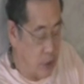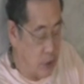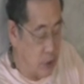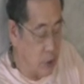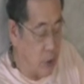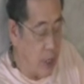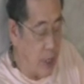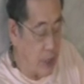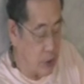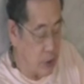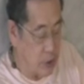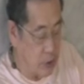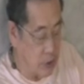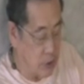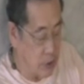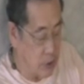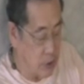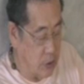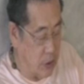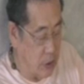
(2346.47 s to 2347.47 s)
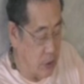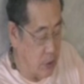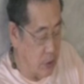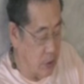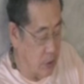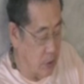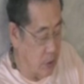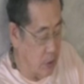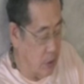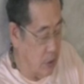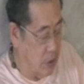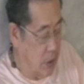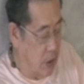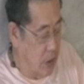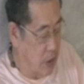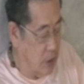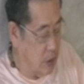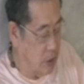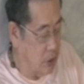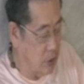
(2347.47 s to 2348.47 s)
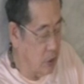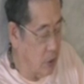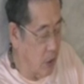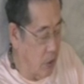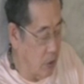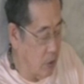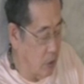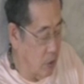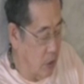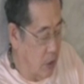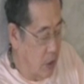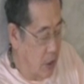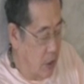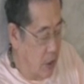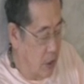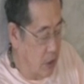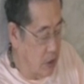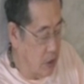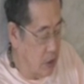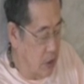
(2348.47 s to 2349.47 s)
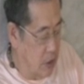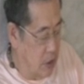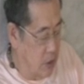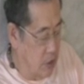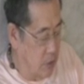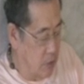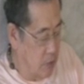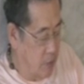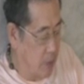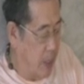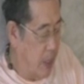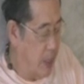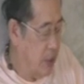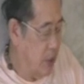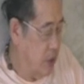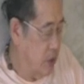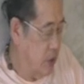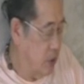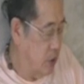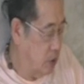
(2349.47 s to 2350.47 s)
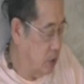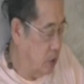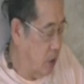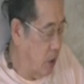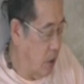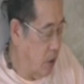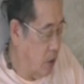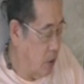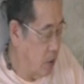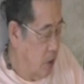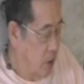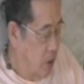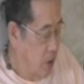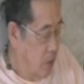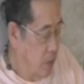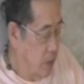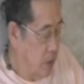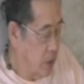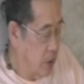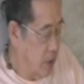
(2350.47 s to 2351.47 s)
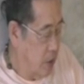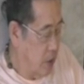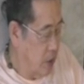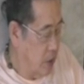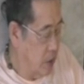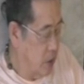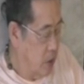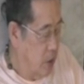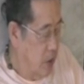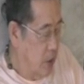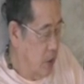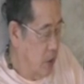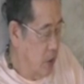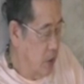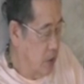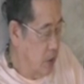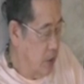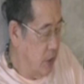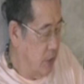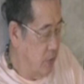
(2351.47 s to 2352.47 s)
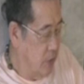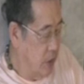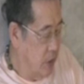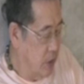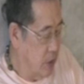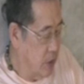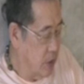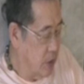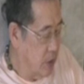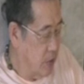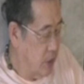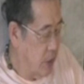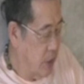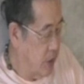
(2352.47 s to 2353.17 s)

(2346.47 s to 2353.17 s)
attraction. It's not that it's stronger. Maya is strong because the jiva is in great